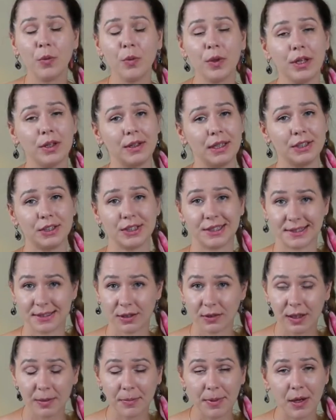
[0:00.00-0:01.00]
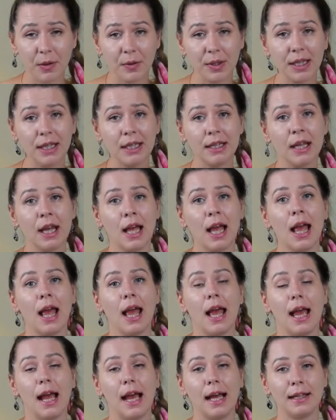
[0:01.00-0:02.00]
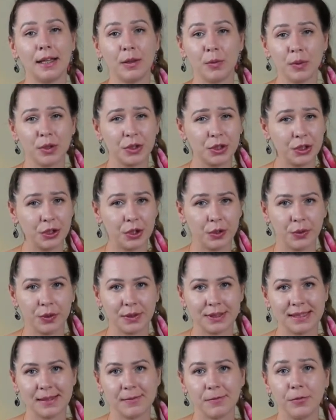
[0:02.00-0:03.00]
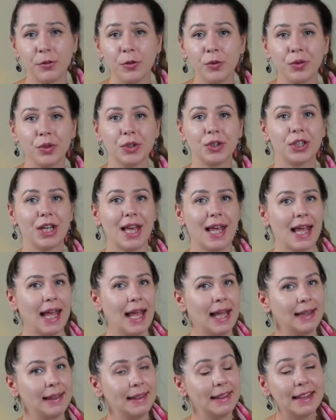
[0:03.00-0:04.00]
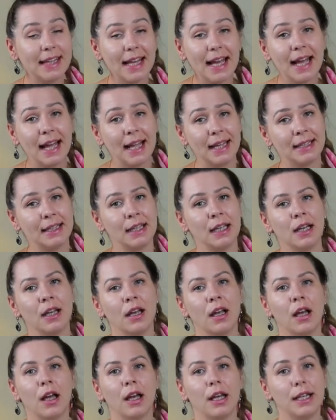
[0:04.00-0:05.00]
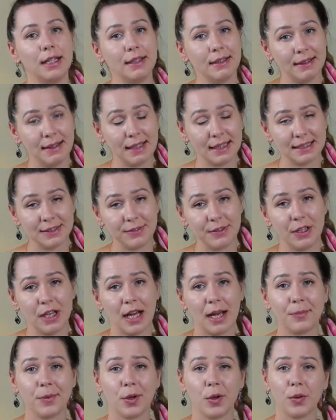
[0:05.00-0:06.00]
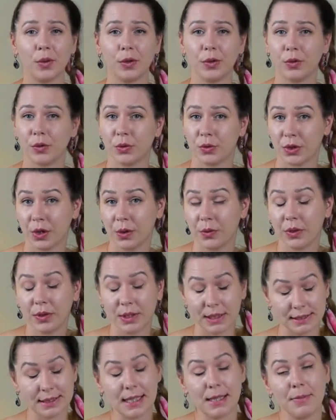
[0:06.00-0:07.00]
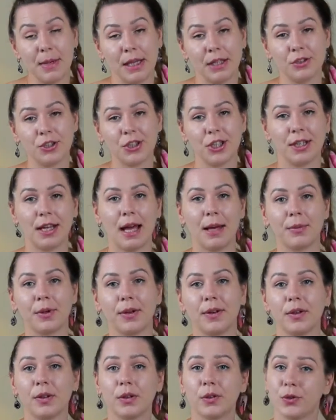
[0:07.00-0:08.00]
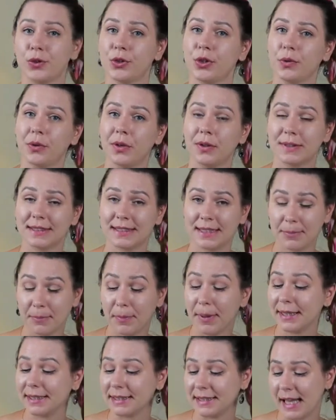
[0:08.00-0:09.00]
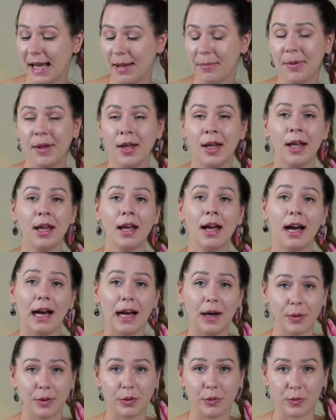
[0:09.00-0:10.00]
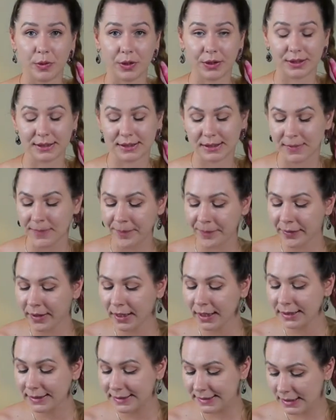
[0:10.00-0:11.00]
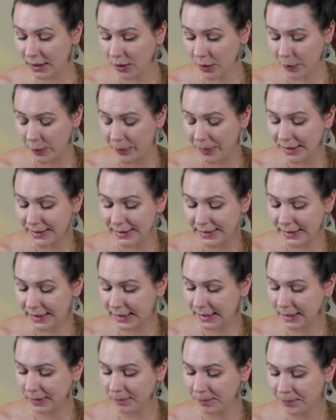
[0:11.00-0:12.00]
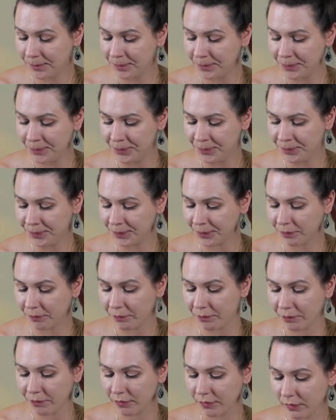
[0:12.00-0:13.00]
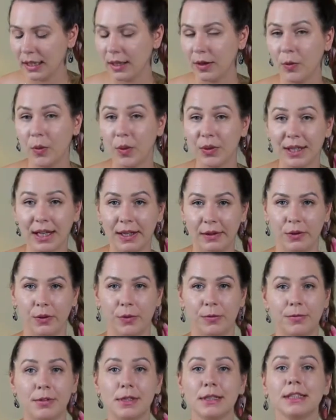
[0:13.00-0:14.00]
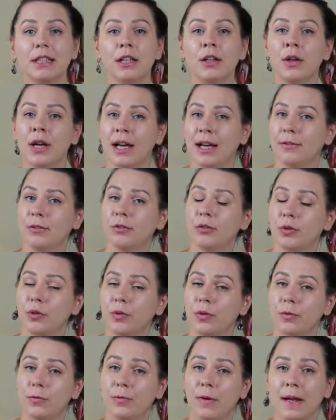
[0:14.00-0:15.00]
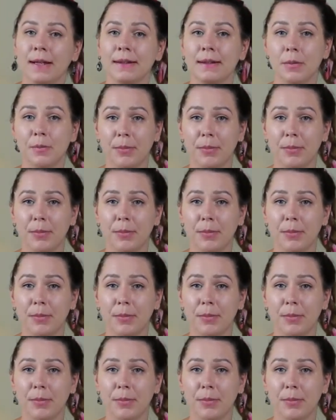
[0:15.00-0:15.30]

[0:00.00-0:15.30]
we're gonna just talk about it, and I will show you some footage, and then in the next video I'm going to show you, as I mentioned, I'm going to show you step by step how it works. So basically, what I do, firstly you have to find the